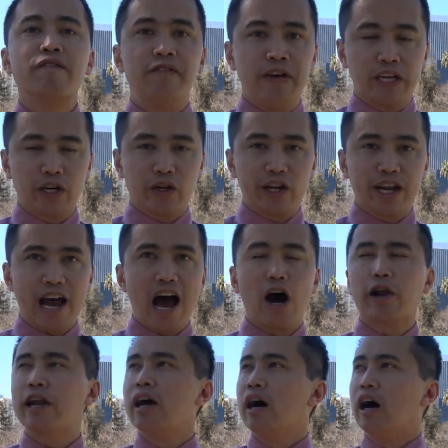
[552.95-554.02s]
figure it
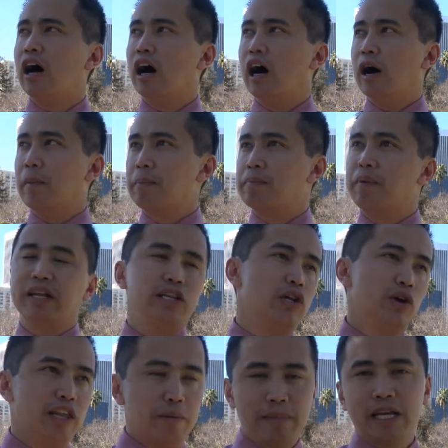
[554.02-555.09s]
out. Um, but you
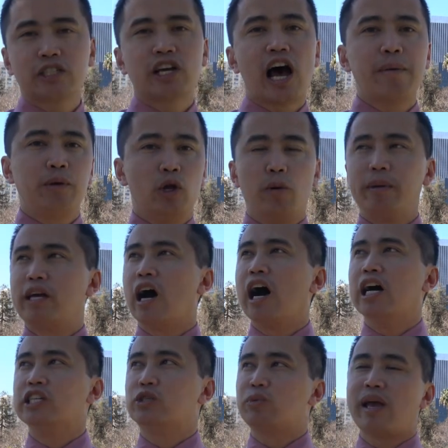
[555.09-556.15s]
know, in the meantime, you know,
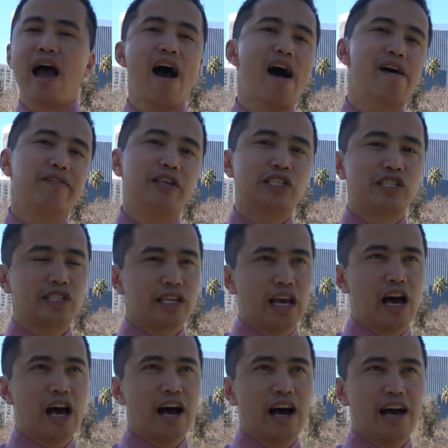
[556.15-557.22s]
because we have this
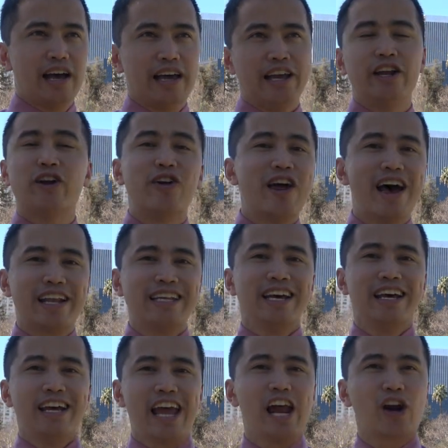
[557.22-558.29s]
uh, internet
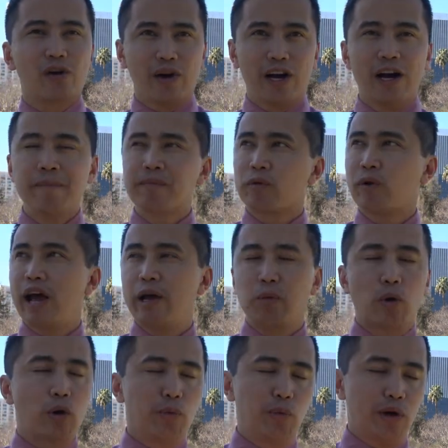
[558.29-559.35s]
era, right?
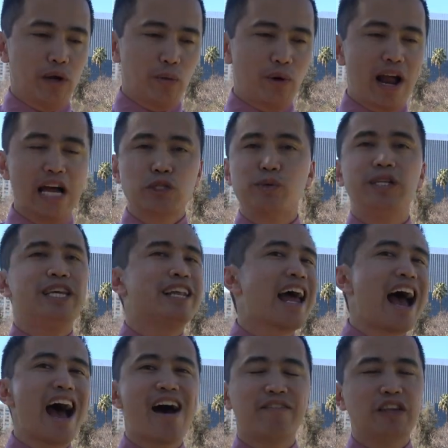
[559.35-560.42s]
Where, whereas we didn't
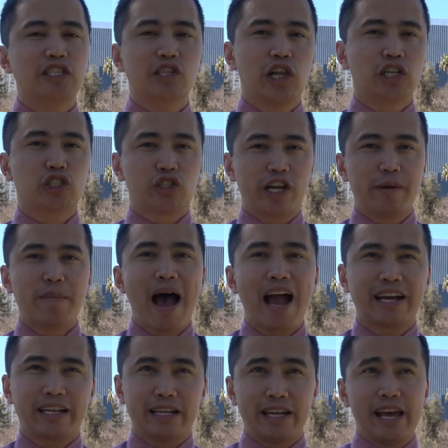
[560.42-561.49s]
have this luxury
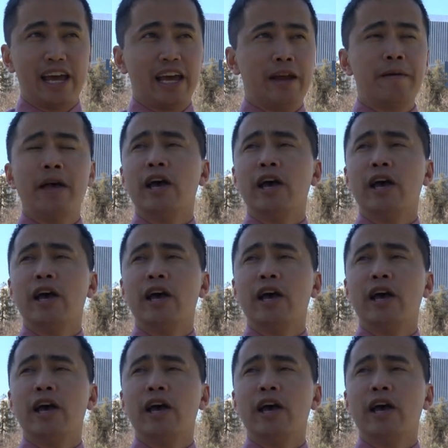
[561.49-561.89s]
back in the day,